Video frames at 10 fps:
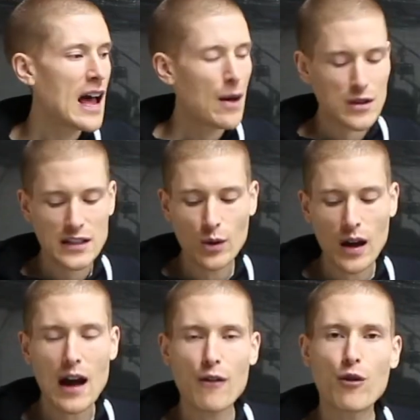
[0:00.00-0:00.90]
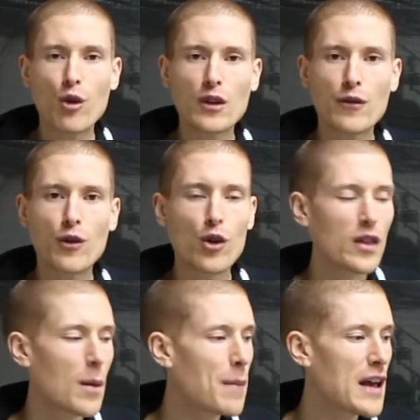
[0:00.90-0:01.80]
and we still got our 4 on the floor on
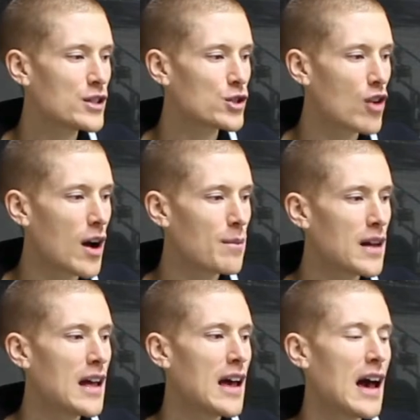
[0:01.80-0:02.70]
the bass drum,